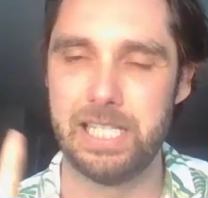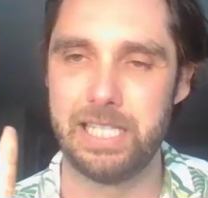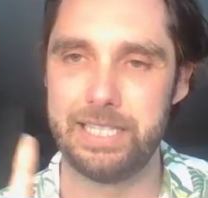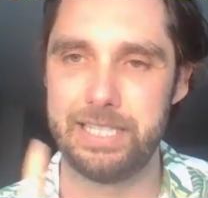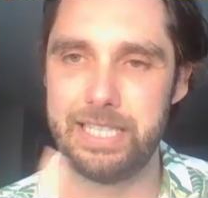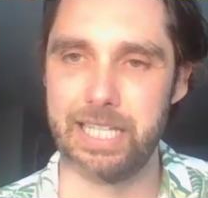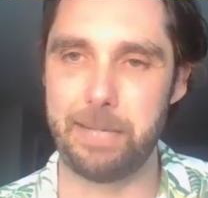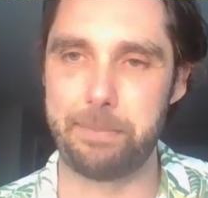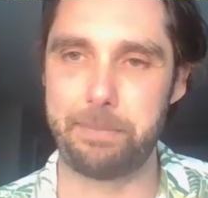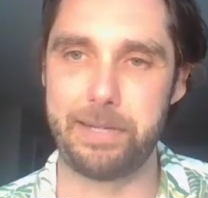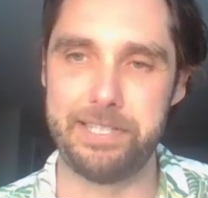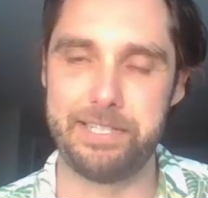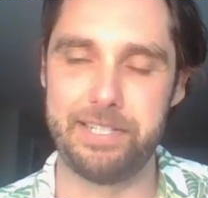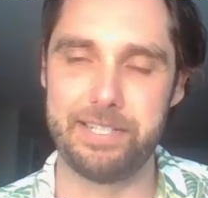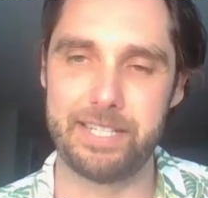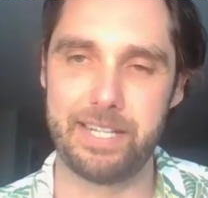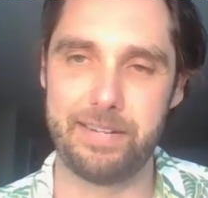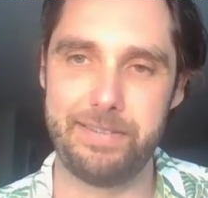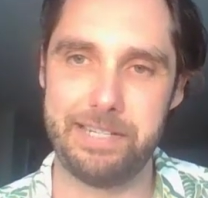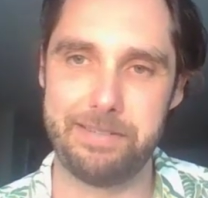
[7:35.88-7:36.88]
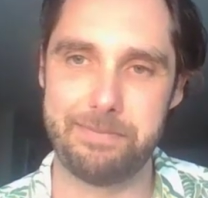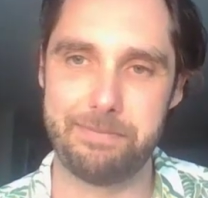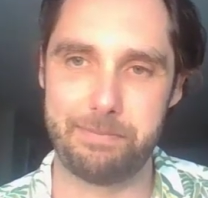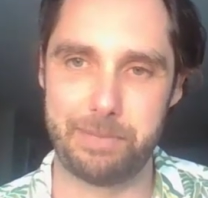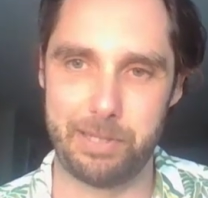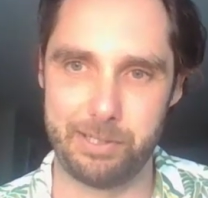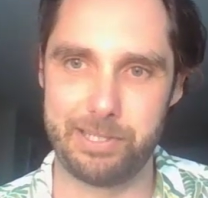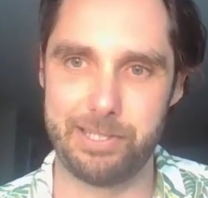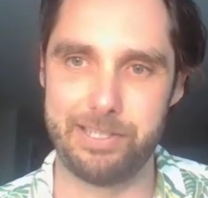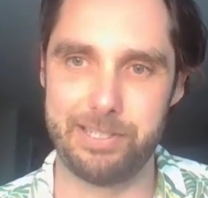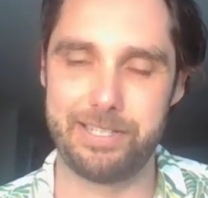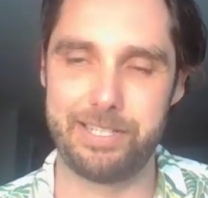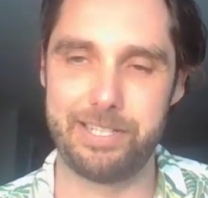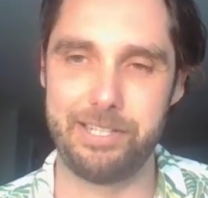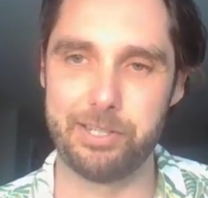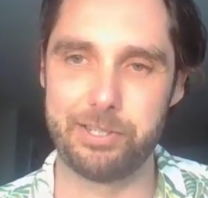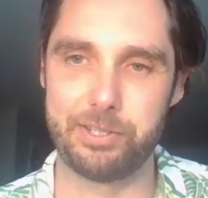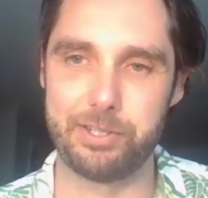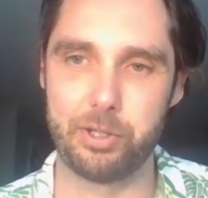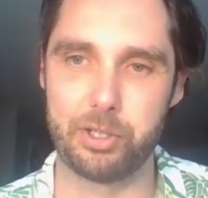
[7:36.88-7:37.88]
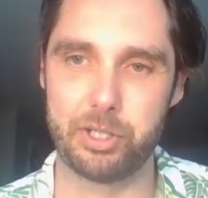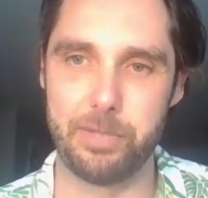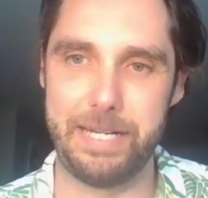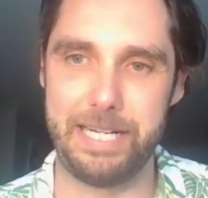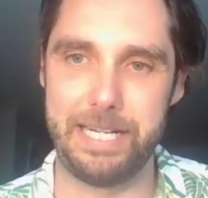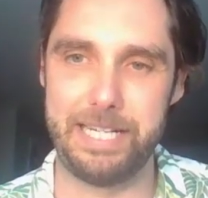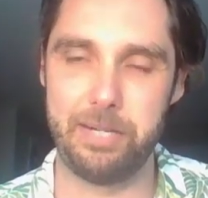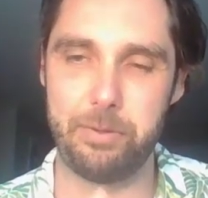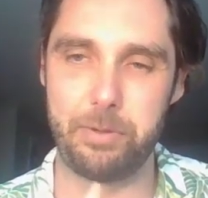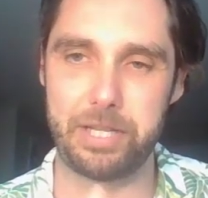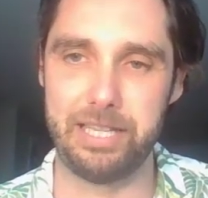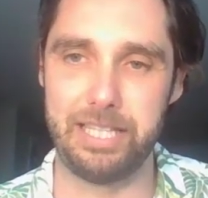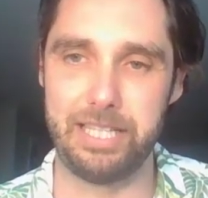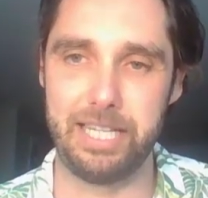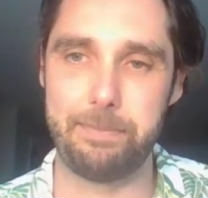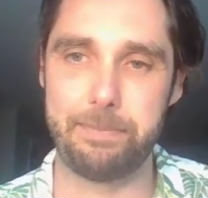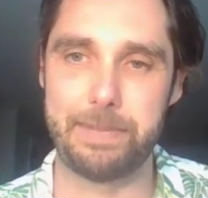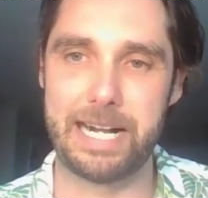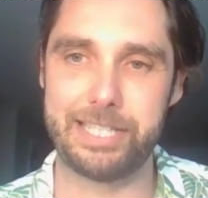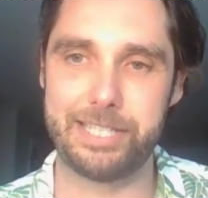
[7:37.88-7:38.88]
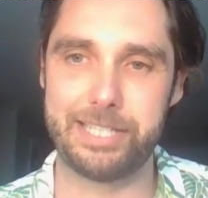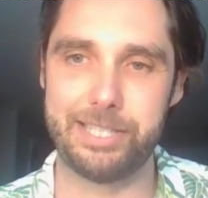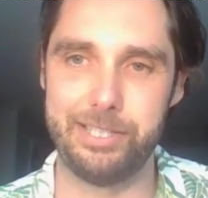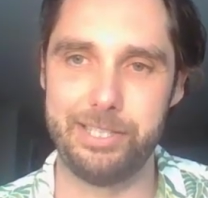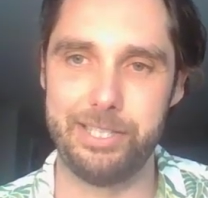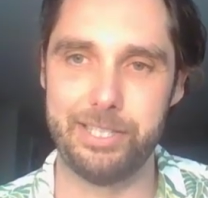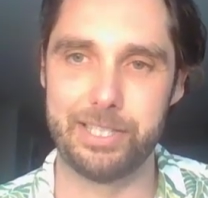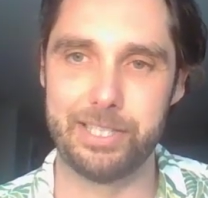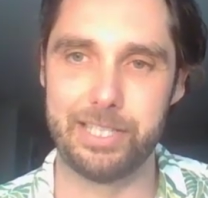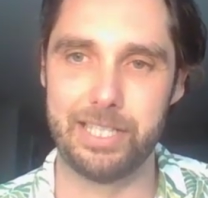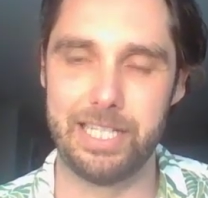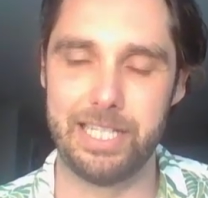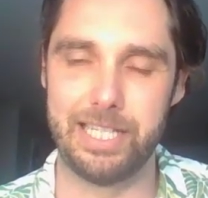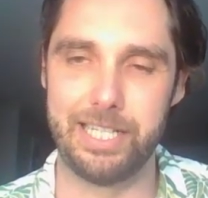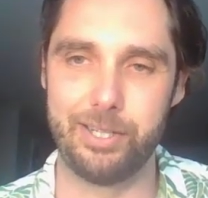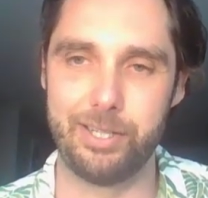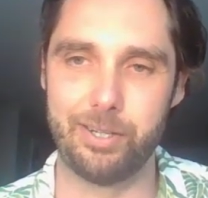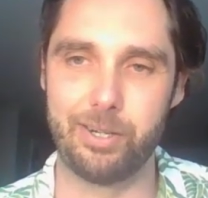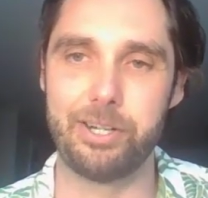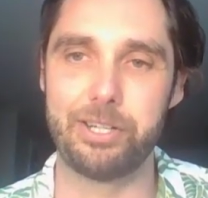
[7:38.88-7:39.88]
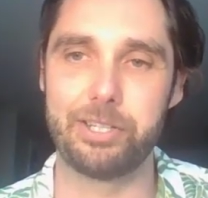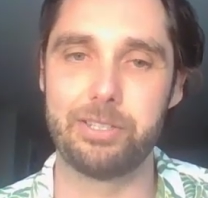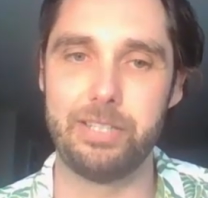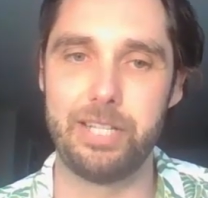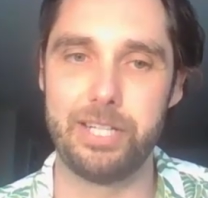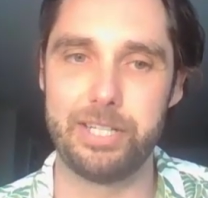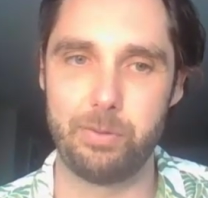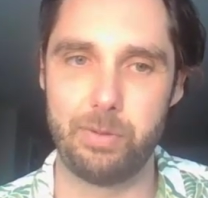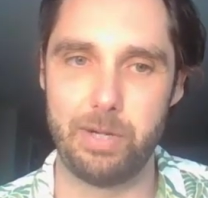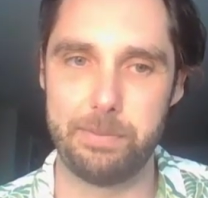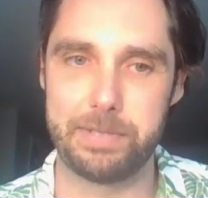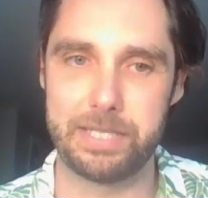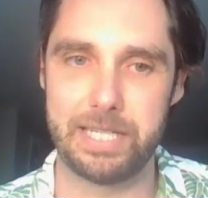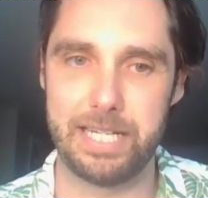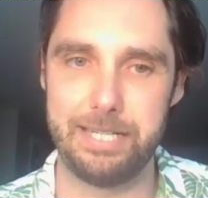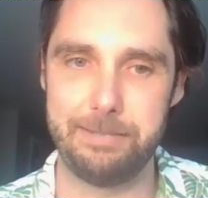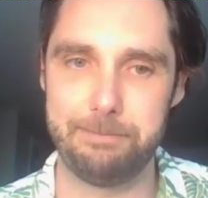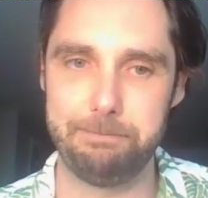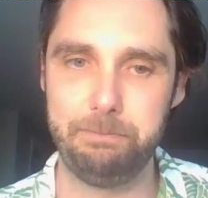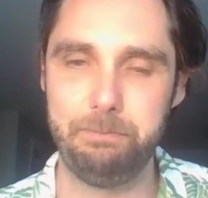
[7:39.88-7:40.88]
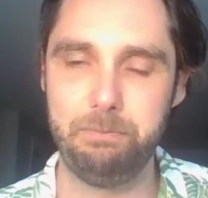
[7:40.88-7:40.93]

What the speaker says: Take pieces of it, post it to your social media with a link back to your article on your website,